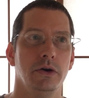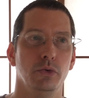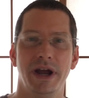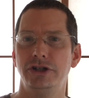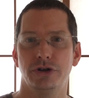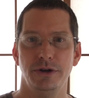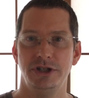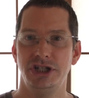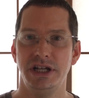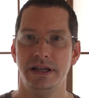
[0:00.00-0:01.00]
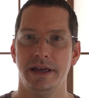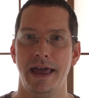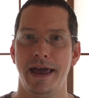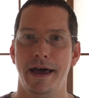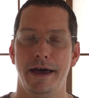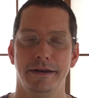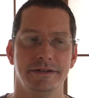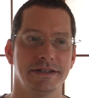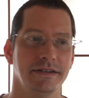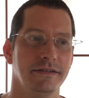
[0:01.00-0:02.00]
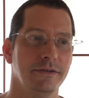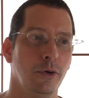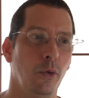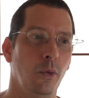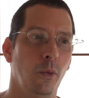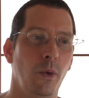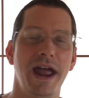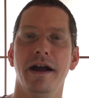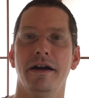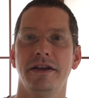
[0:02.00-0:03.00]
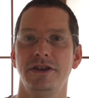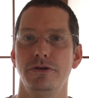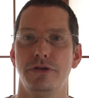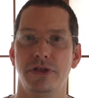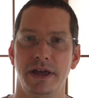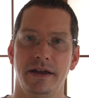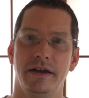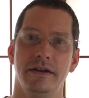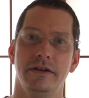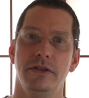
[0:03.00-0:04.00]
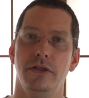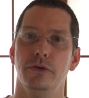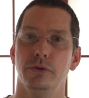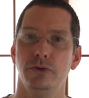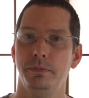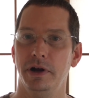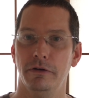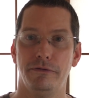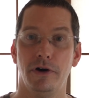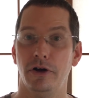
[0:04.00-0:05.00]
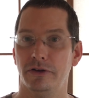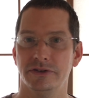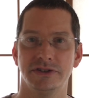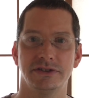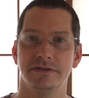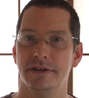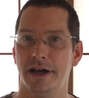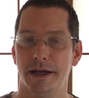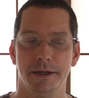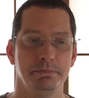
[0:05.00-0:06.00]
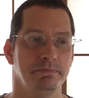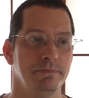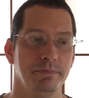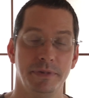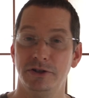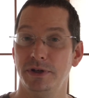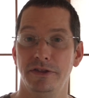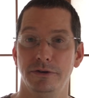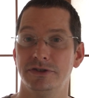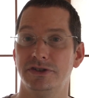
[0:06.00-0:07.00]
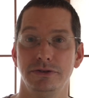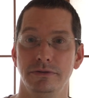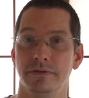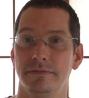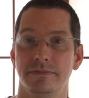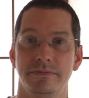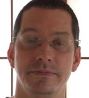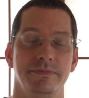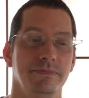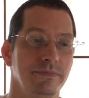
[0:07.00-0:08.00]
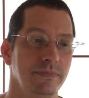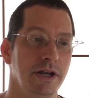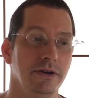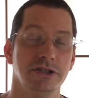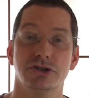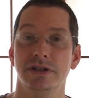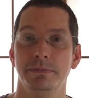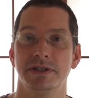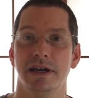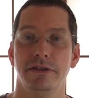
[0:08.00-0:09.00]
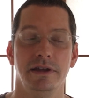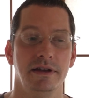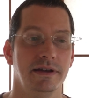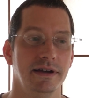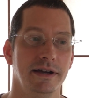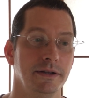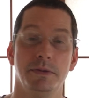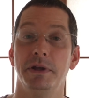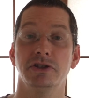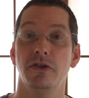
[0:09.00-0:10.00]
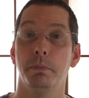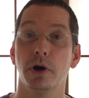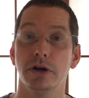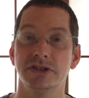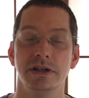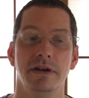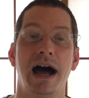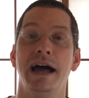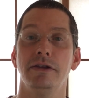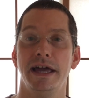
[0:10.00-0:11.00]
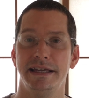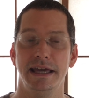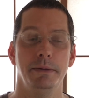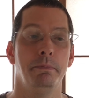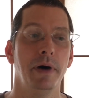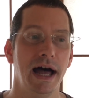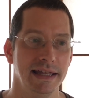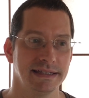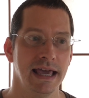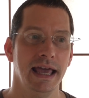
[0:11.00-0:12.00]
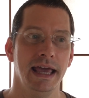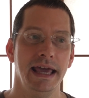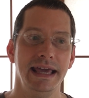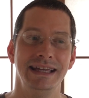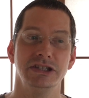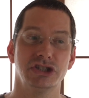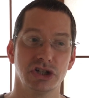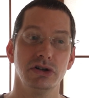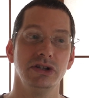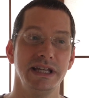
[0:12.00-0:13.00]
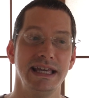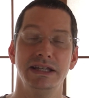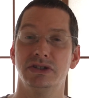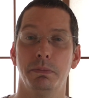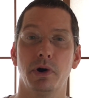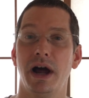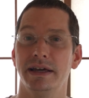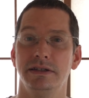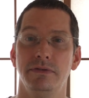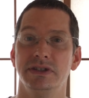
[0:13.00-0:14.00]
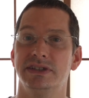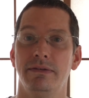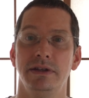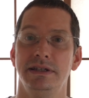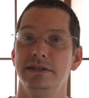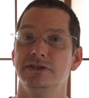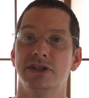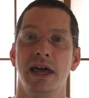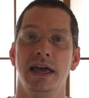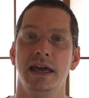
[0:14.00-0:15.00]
retro chic. And where you think the root beer falls between those two, you know, extremes, I think depends on the person. I like it, but it certainly is a product of the 70s,